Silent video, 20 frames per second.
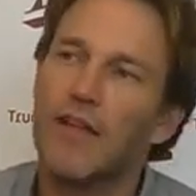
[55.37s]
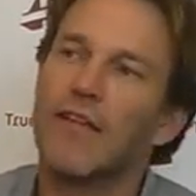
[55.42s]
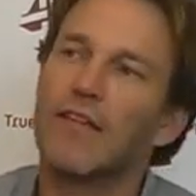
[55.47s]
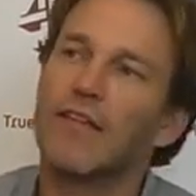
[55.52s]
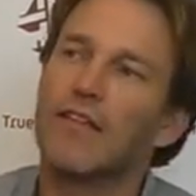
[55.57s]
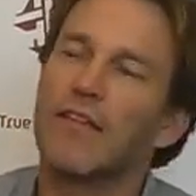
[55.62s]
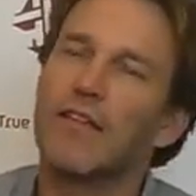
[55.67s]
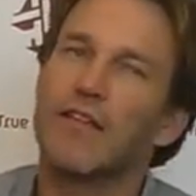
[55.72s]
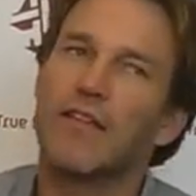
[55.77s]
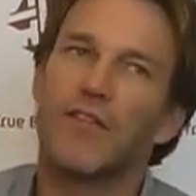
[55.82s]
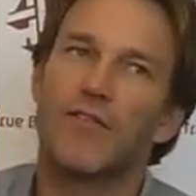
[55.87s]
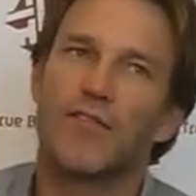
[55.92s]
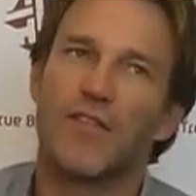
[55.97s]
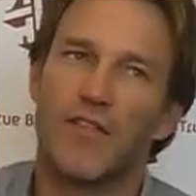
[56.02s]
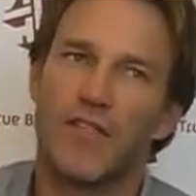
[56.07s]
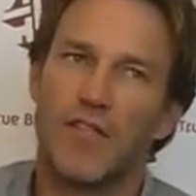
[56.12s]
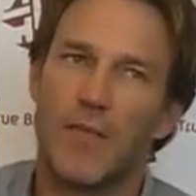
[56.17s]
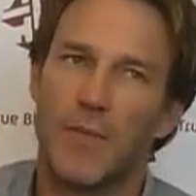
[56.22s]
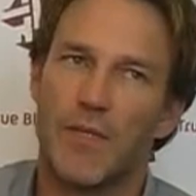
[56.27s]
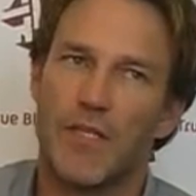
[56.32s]
And in the
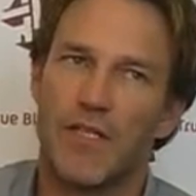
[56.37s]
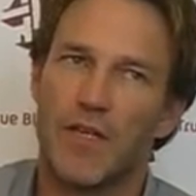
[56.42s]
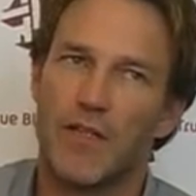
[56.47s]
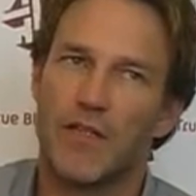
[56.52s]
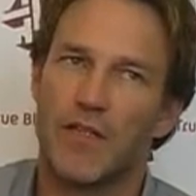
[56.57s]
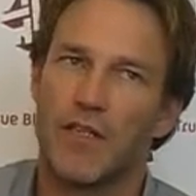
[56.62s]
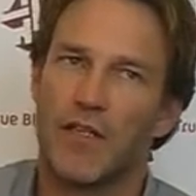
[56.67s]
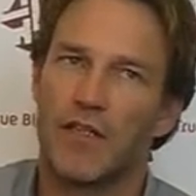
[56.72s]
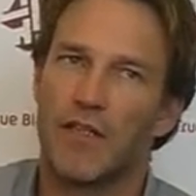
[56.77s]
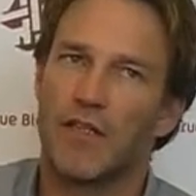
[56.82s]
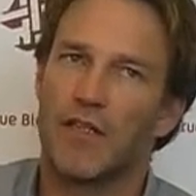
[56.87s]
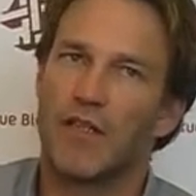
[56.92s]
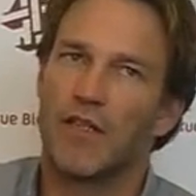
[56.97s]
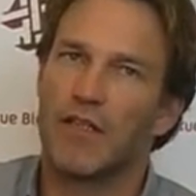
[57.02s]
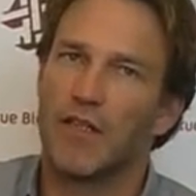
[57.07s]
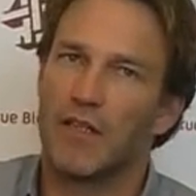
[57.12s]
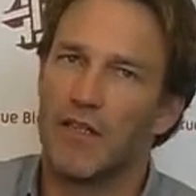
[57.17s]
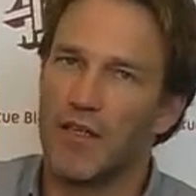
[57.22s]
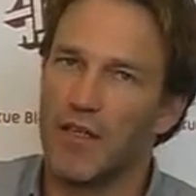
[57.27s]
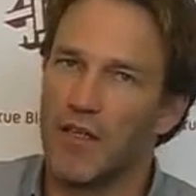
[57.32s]
first episode,
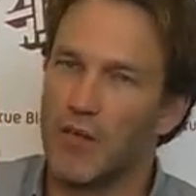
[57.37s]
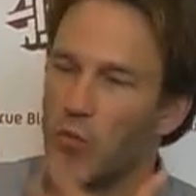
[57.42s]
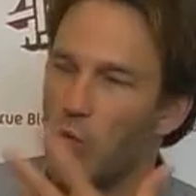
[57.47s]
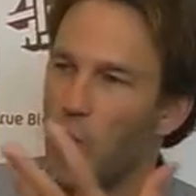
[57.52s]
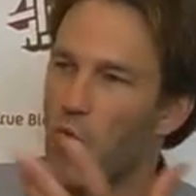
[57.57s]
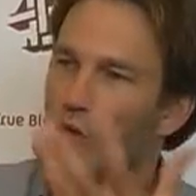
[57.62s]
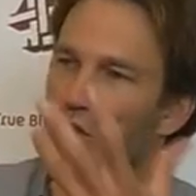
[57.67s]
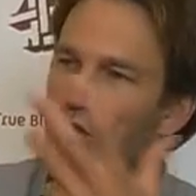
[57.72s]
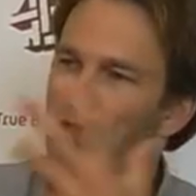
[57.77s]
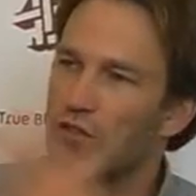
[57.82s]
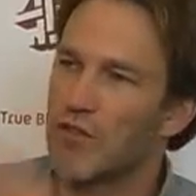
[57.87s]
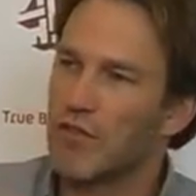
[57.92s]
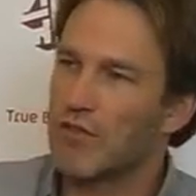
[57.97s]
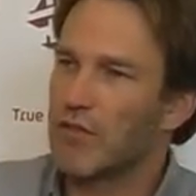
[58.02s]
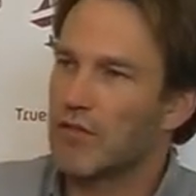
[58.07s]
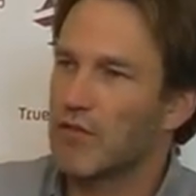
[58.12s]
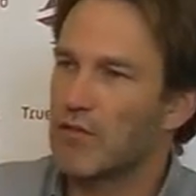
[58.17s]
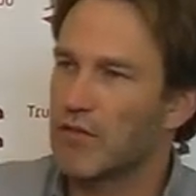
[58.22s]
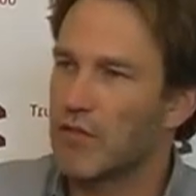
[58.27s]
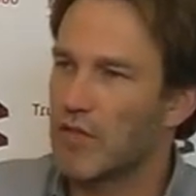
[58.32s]
in walks
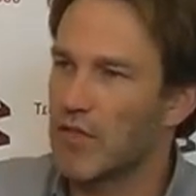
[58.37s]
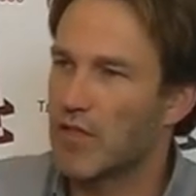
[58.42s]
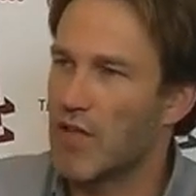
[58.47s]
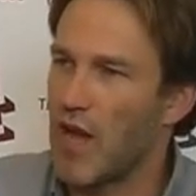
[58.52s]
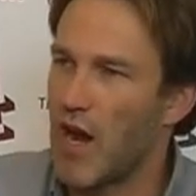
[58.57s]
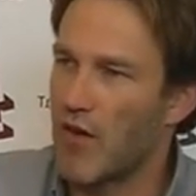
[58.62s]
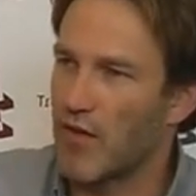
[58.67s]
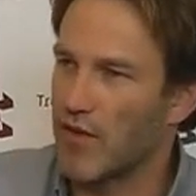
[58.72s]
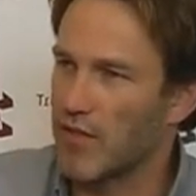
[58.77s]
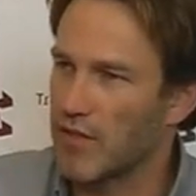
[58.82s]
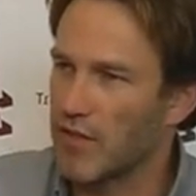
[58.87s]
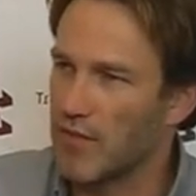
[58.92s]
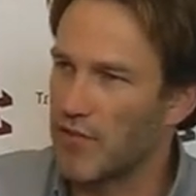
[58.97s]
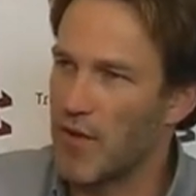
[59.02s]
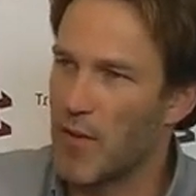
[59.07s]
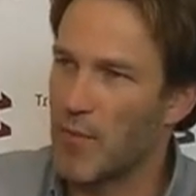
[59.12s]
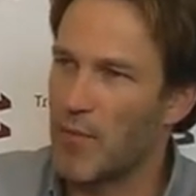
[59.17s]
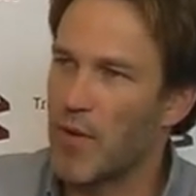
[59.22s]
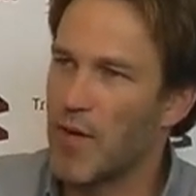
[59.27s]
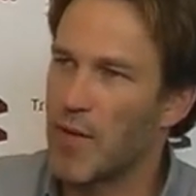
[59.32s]
this character,
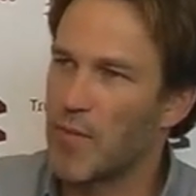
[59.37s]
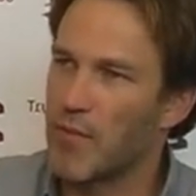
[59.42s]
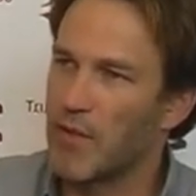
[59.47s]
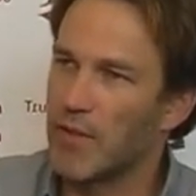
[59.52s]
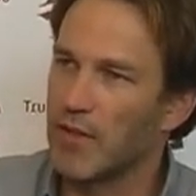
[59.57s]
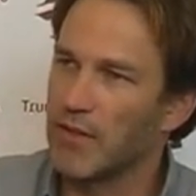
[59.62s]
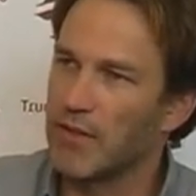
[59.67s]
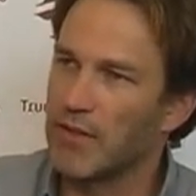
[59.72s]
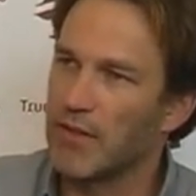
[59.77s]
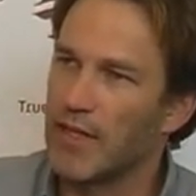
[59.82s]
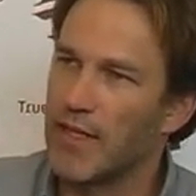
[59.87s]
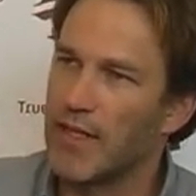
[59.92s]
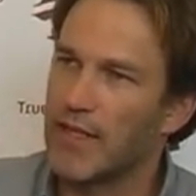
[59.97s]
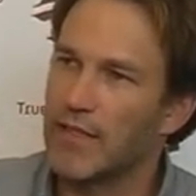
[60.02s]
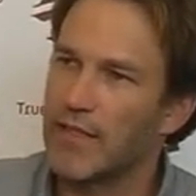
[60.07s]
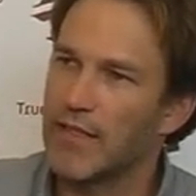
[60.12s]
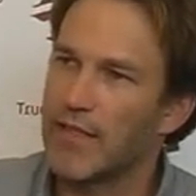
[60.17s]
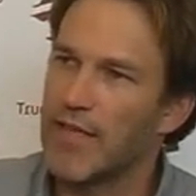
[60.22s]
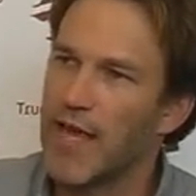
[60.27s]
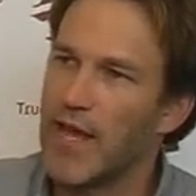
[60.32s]
Vampire Bill,
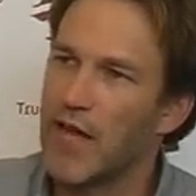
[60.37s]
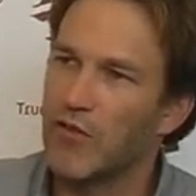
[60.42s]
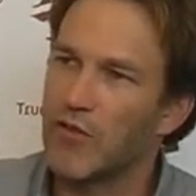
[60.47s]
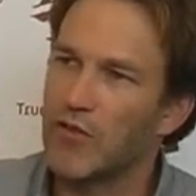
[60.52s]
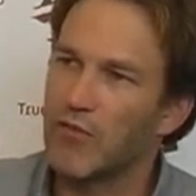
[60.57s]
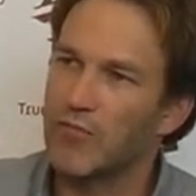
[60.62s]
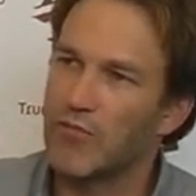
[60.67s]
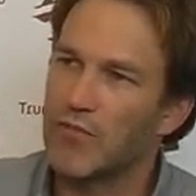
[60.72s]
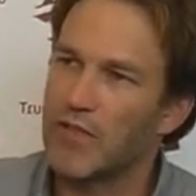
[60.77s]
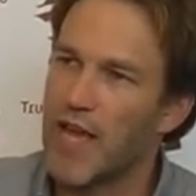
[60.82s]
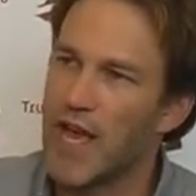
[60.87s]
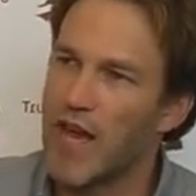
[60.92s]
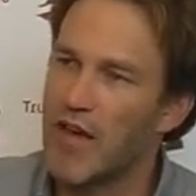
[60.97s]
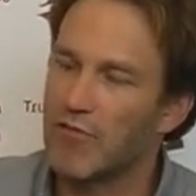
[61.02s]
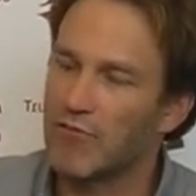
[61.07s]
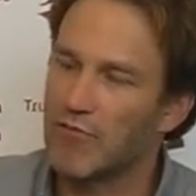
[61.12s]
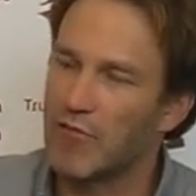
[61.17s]
and it's how the town